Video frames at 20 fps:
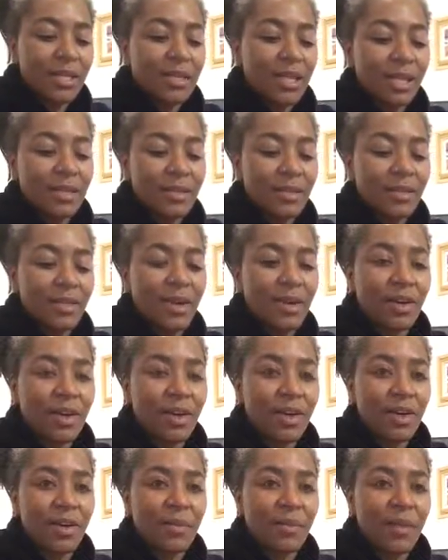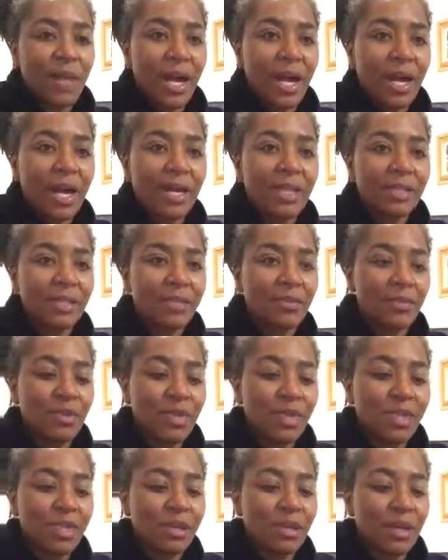not too long ago, but I had some
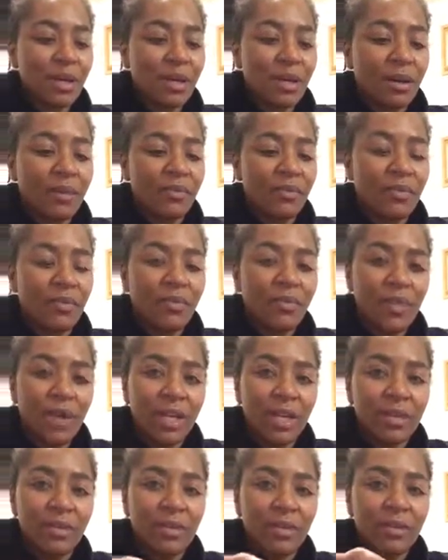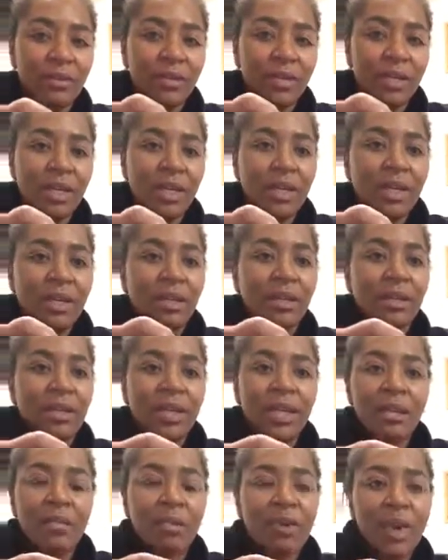just regularly
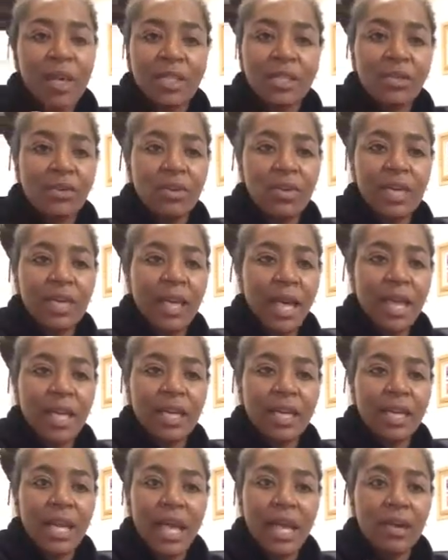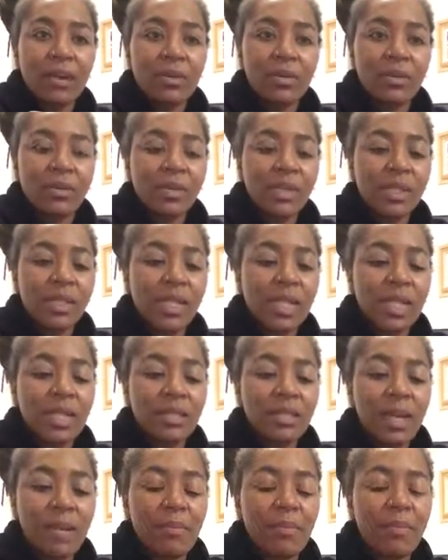pressed on, like nails,
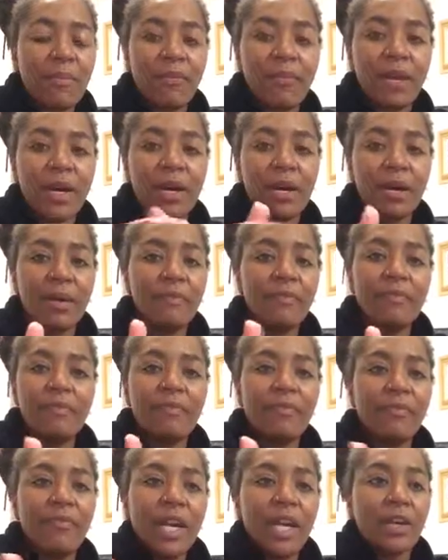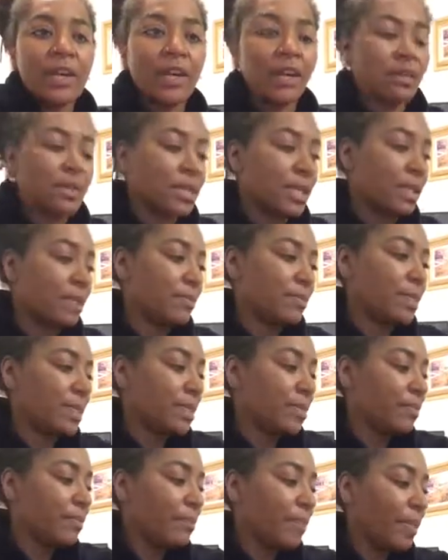any type of fingernail
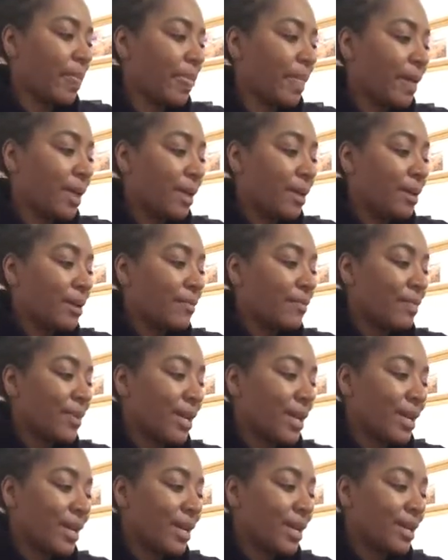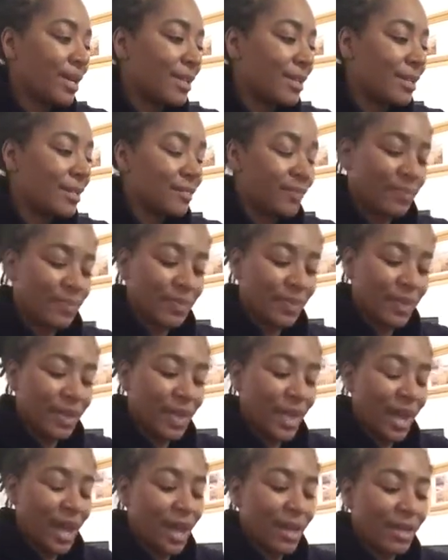tips. And
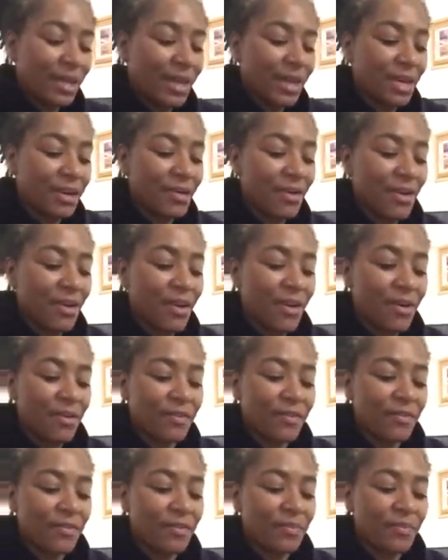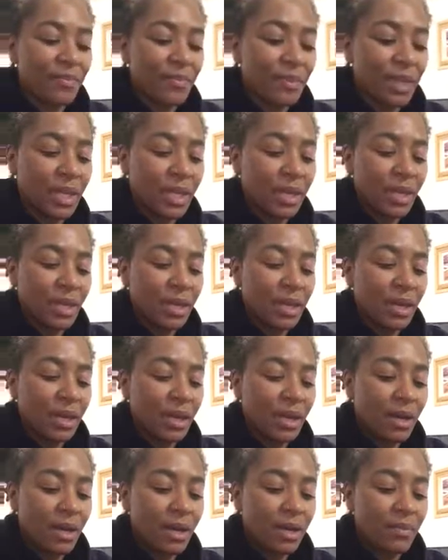I cut off
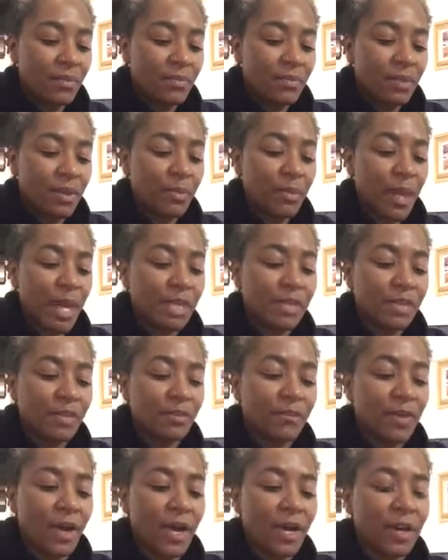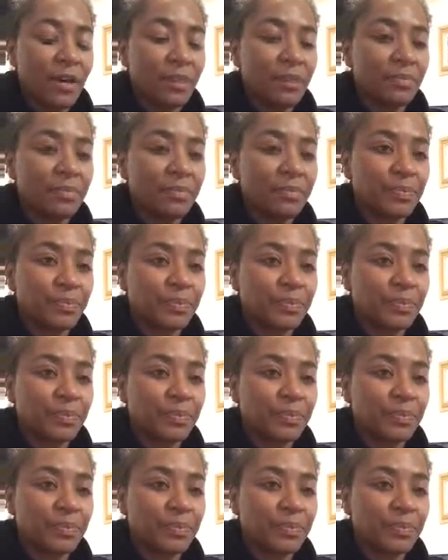the pacifier,